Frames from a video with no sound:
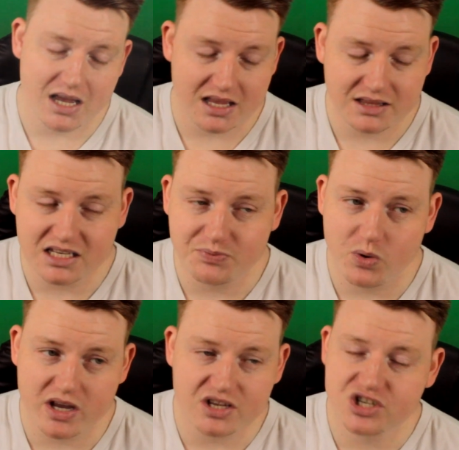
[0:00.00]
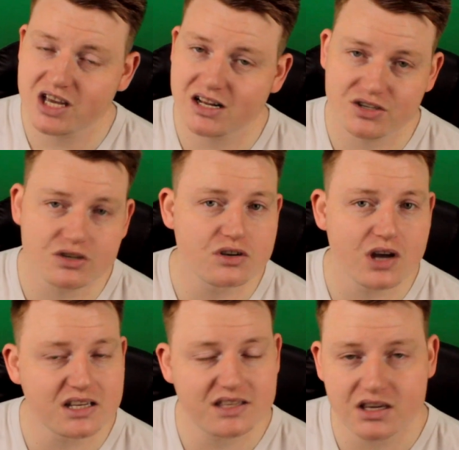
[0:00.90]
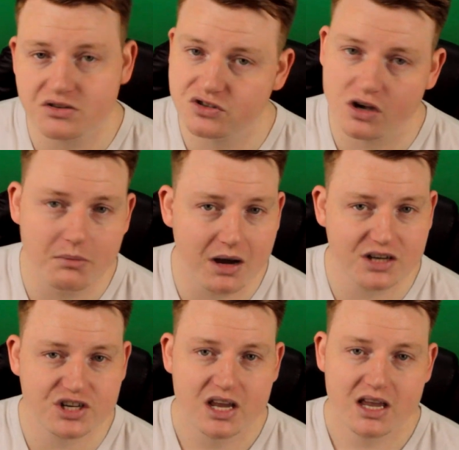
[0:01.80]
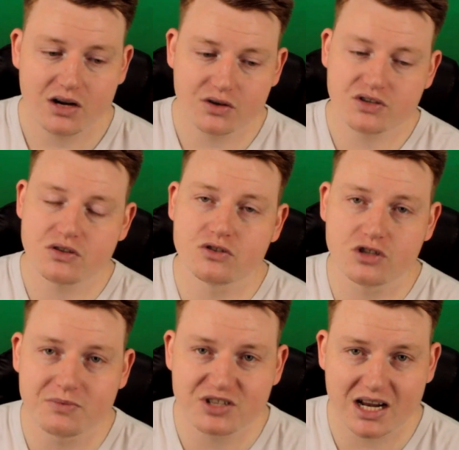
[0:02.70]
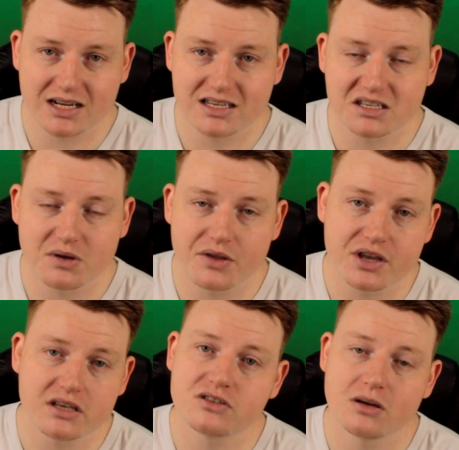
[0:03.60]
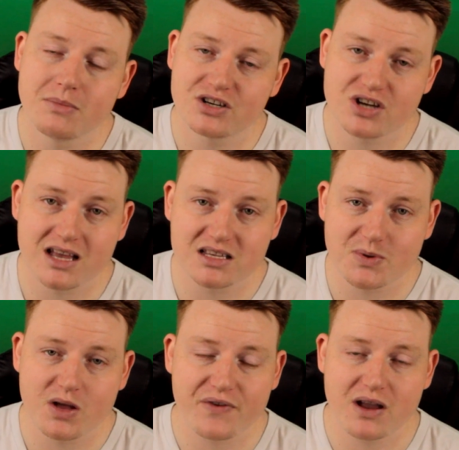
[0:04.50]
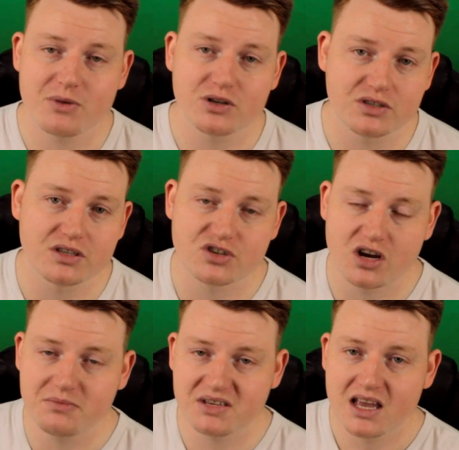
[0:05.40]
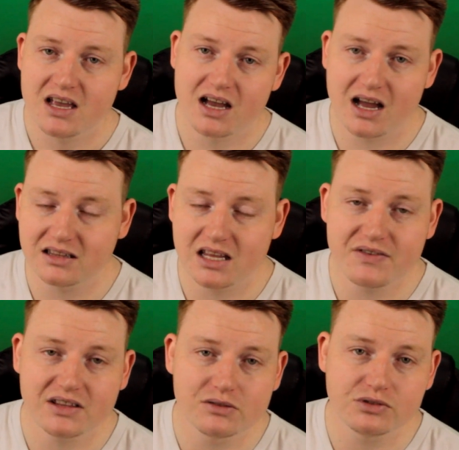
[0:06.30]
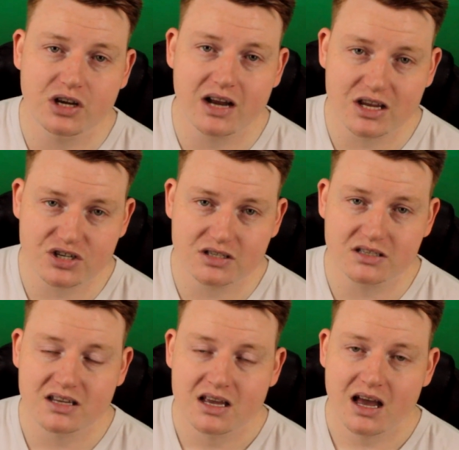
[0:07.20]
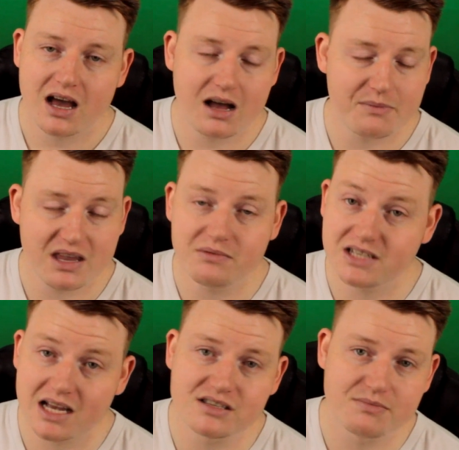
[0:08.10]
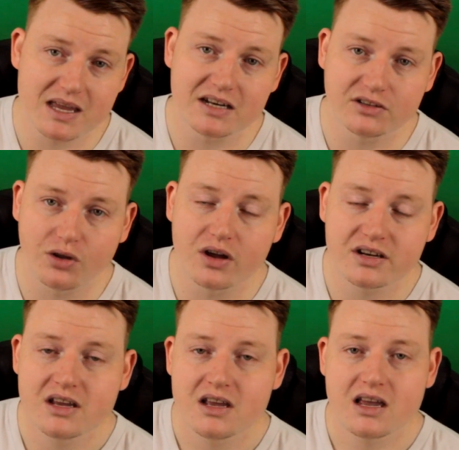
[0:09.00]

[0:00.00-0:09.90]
uh, at this point, shout out to you guys. Thank you so much. And also the super chatters as well. Thank you so much as well for coming onto the streams, uh, leaving little donations. Um, it does mean a lot.